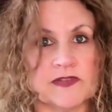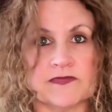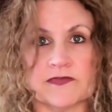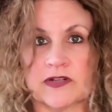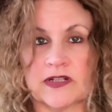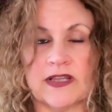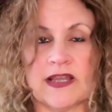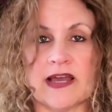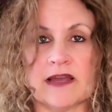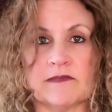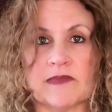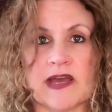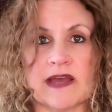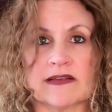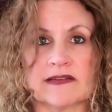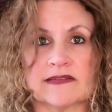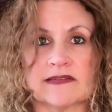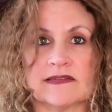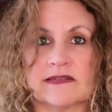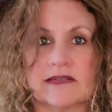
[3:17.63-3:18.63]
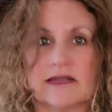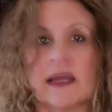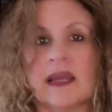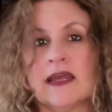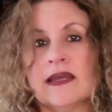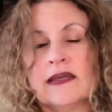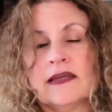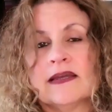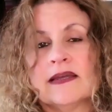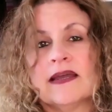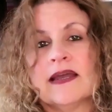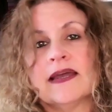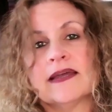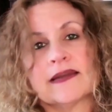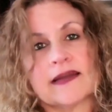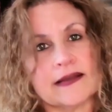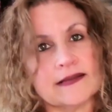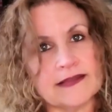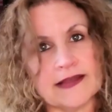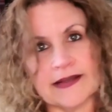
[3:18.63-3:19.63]
for climaxes. And I
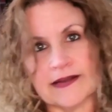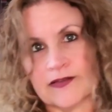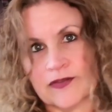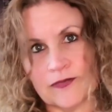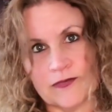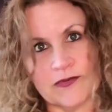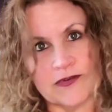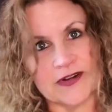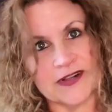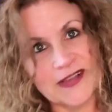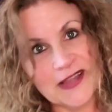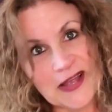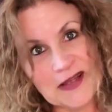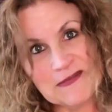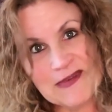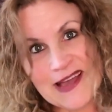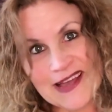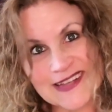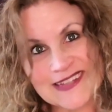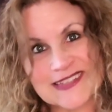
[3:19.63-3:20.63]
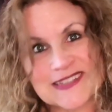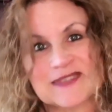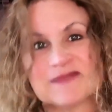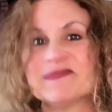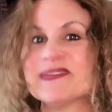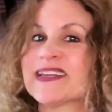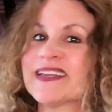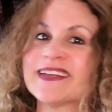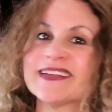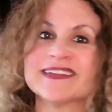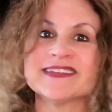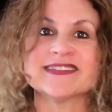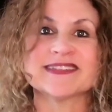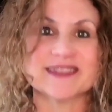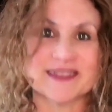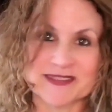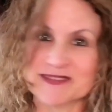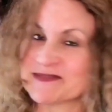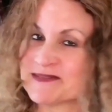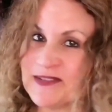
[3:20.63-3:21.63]
like the word climax
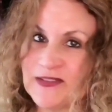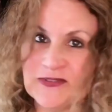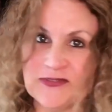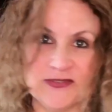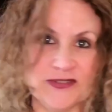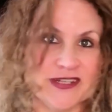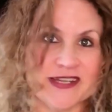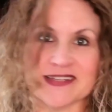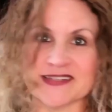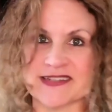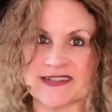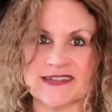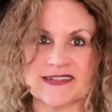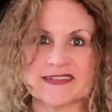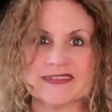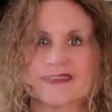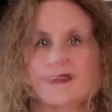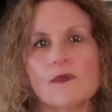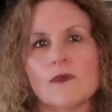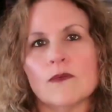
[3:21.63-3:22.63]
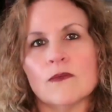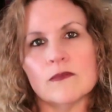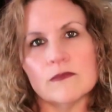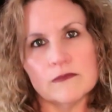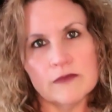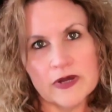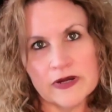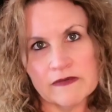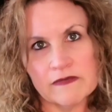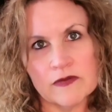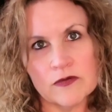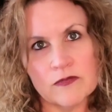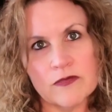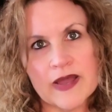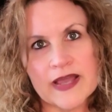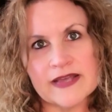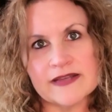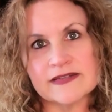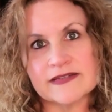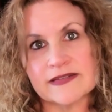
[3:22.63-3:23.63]
because who doesn't? One of the
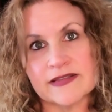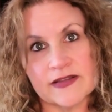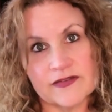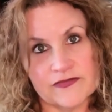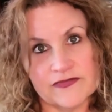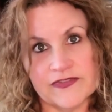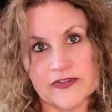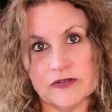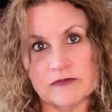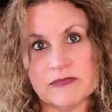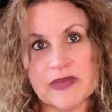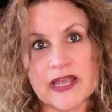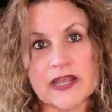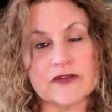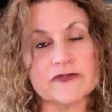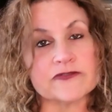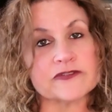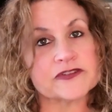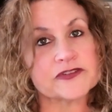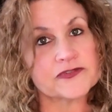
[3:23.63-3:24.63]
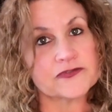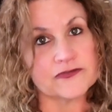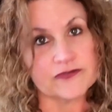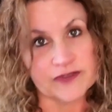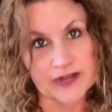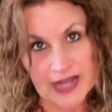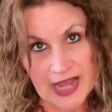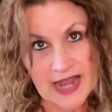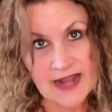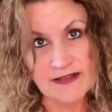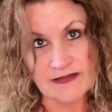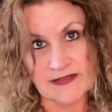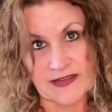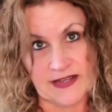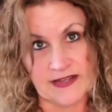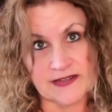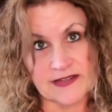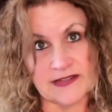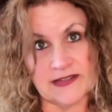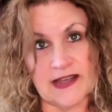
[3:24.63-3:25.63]
ways that filmmakers create
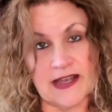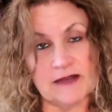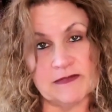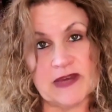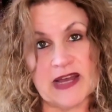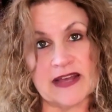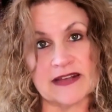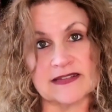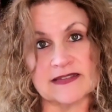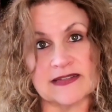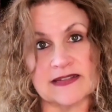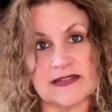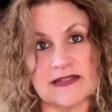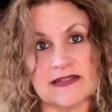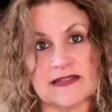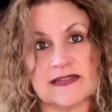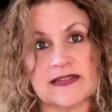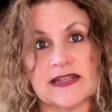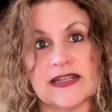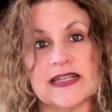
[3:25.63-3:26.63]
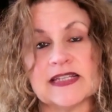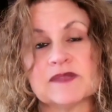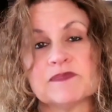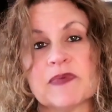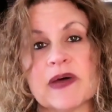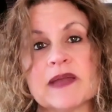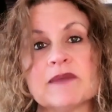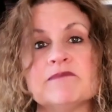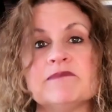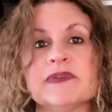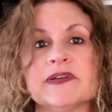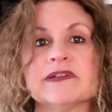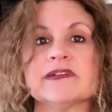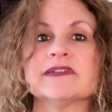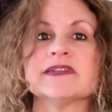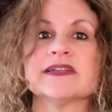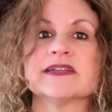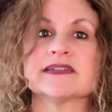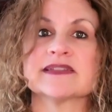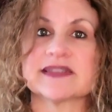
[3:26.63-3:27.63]
these climaxes is by
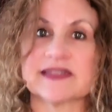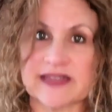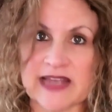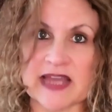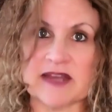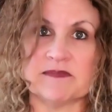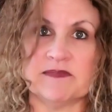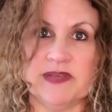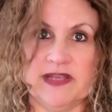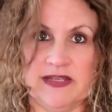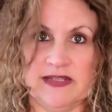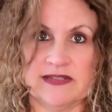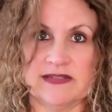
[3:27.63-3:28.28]
building set piece